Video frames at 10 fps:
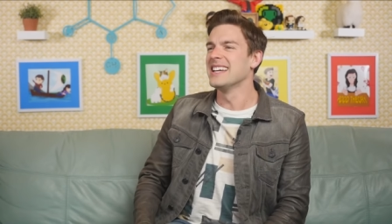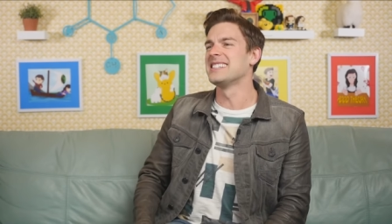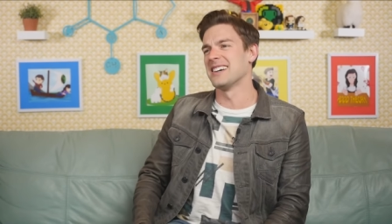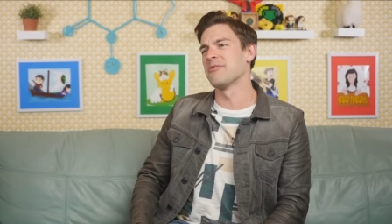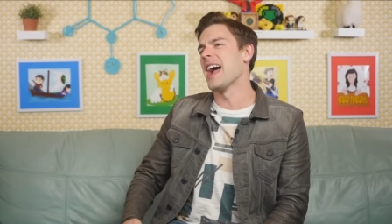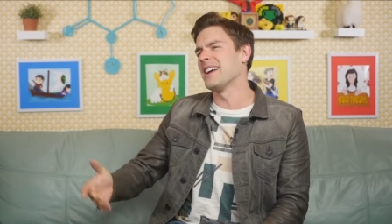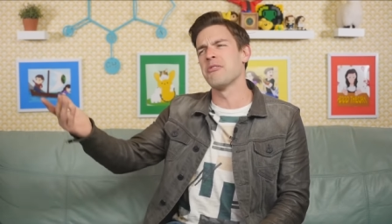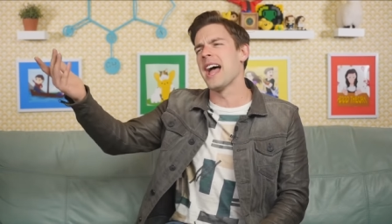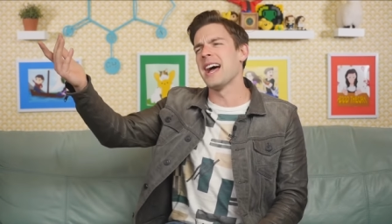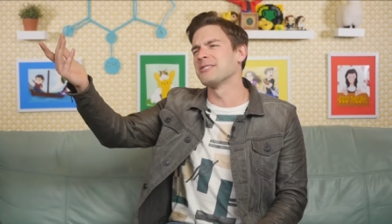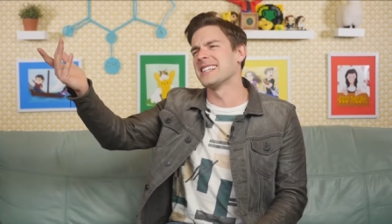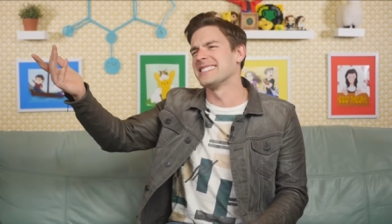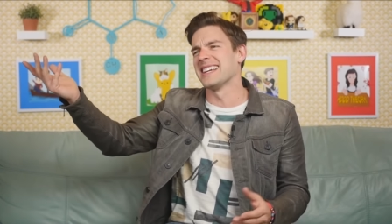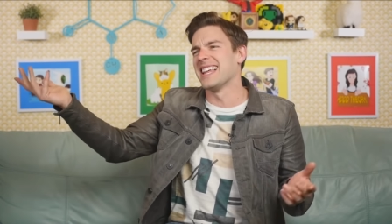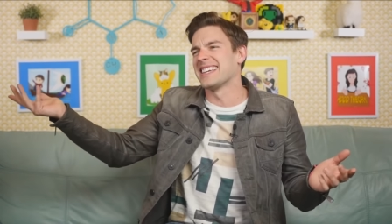dunked right, true. right. I was gonna
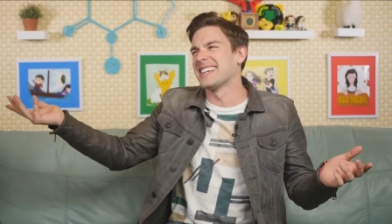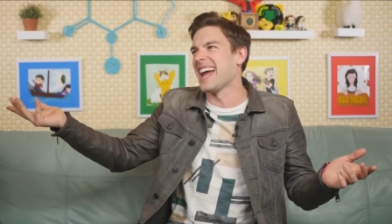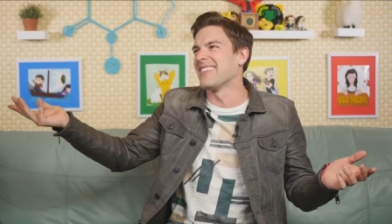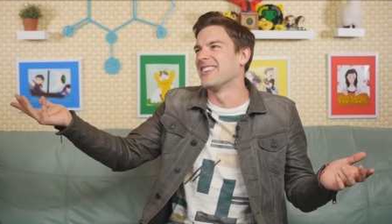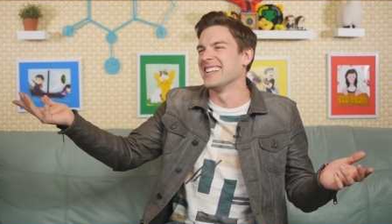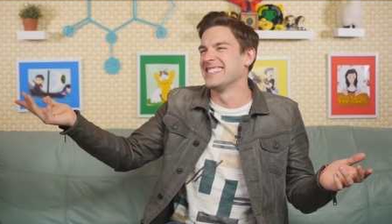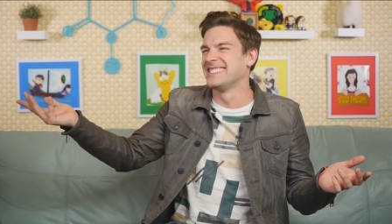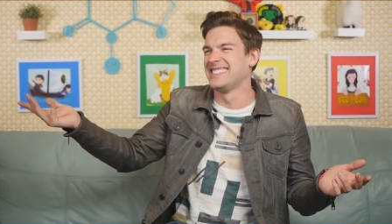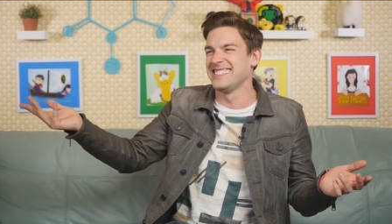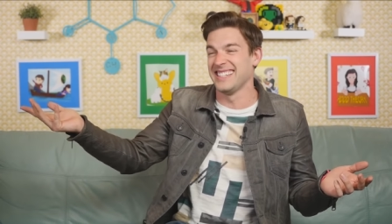say like you can't really. Exactly.